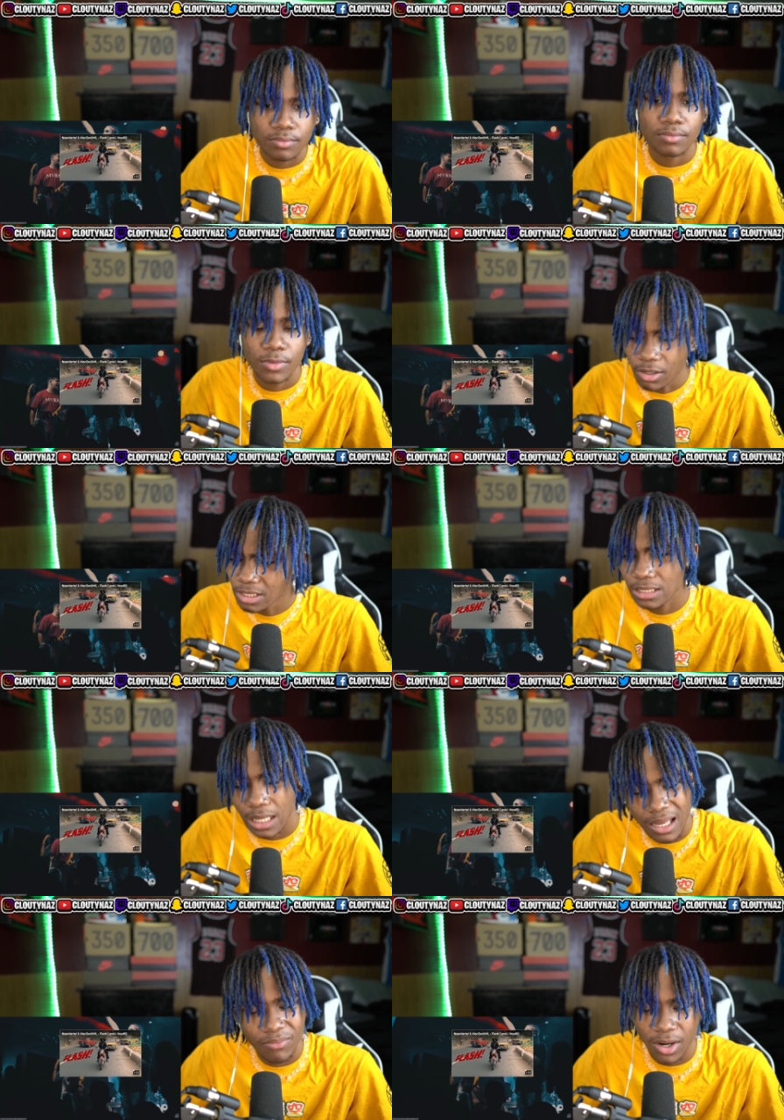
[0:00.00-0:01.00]
Yo, this is
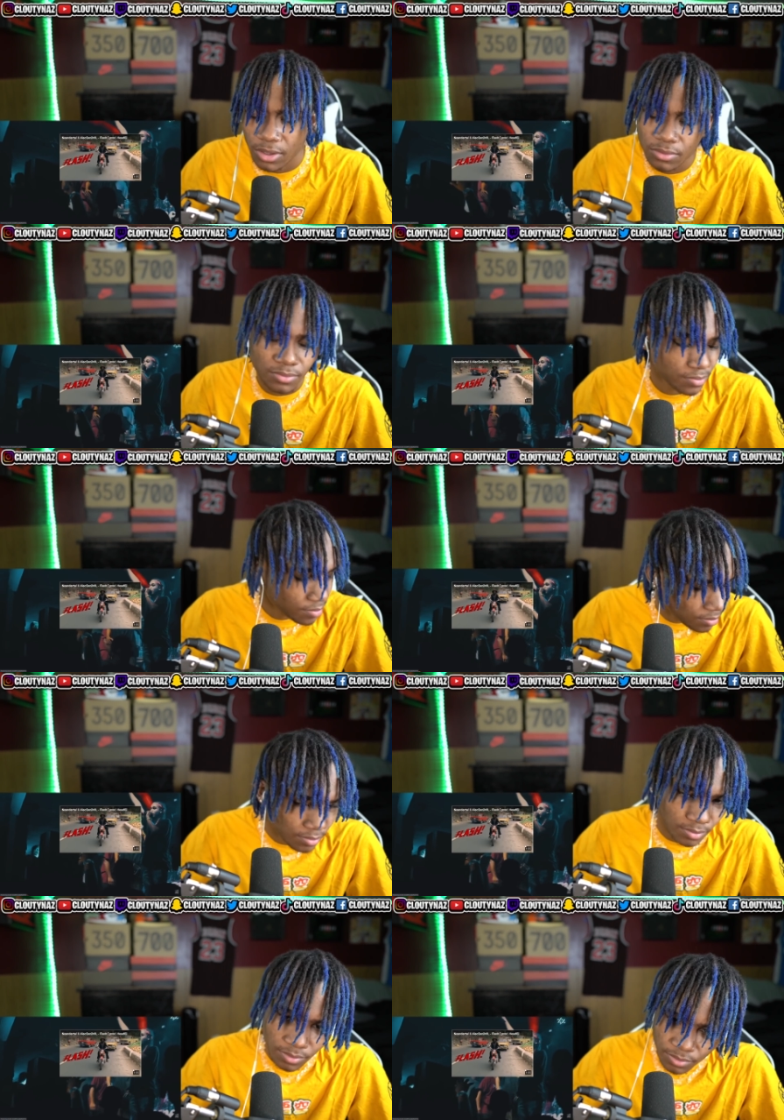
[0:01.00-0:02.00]
lit, bro. Yo,
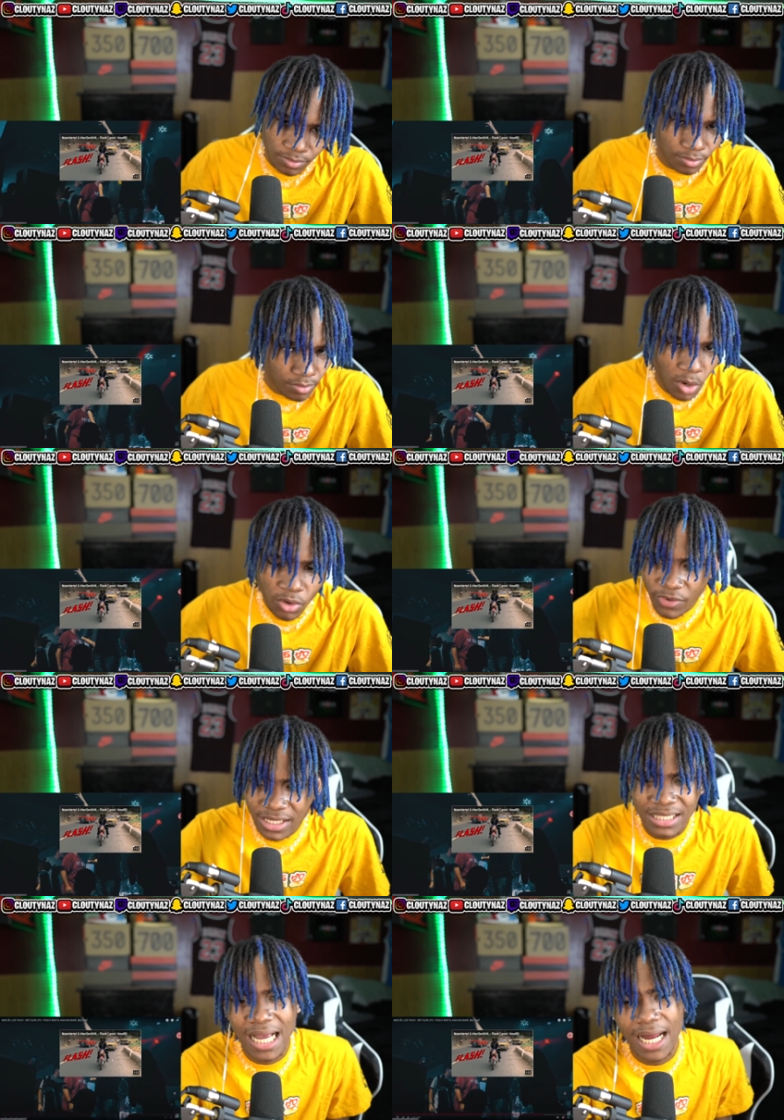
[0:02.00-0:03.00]
what the fuck is
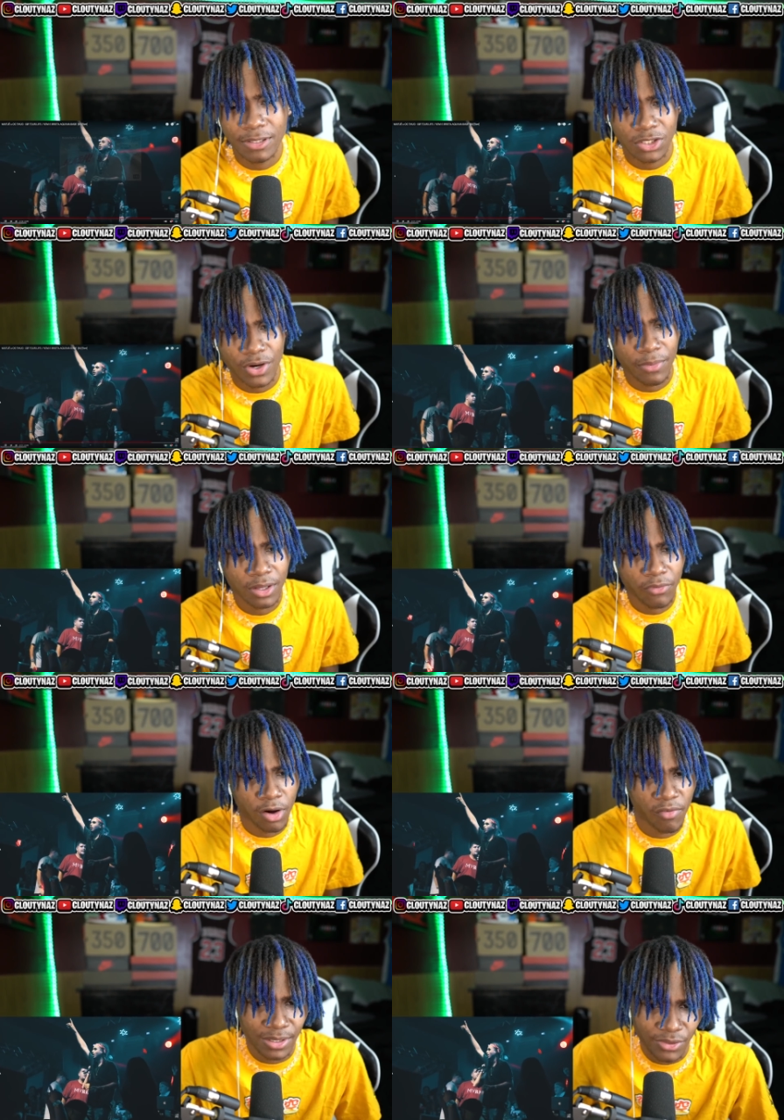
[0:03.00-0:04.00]
this guy on? Scream, get the fuck
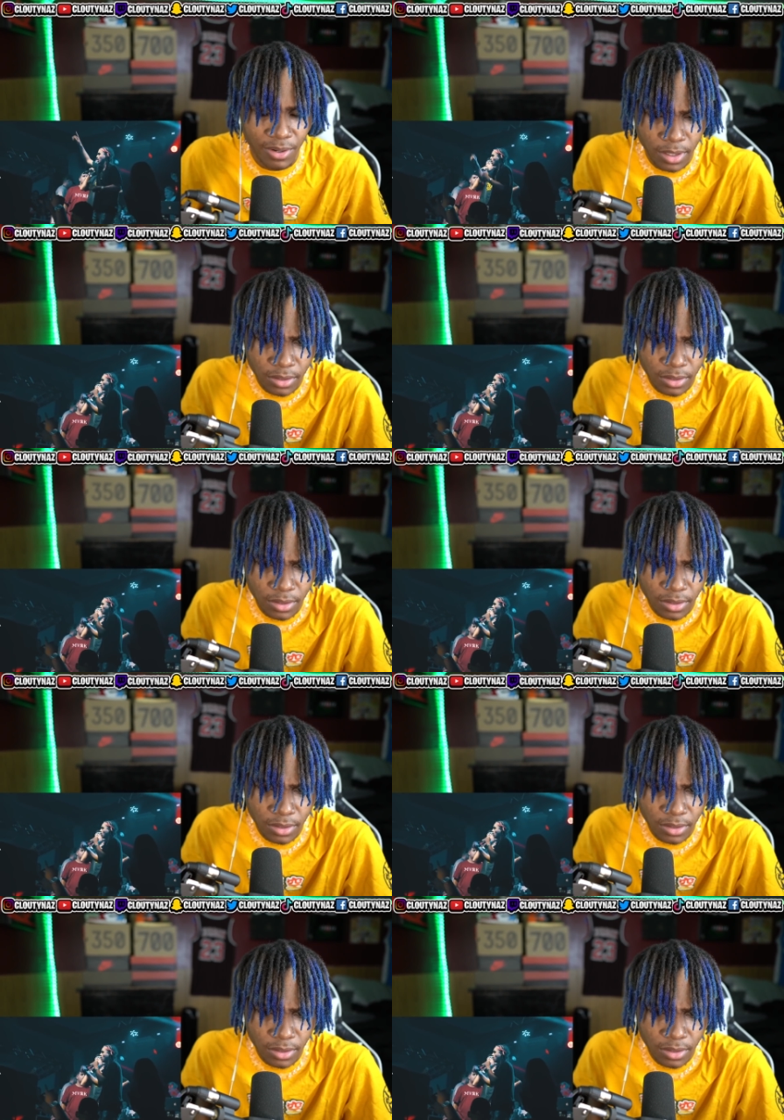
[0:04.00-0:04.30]
off my screen, bro.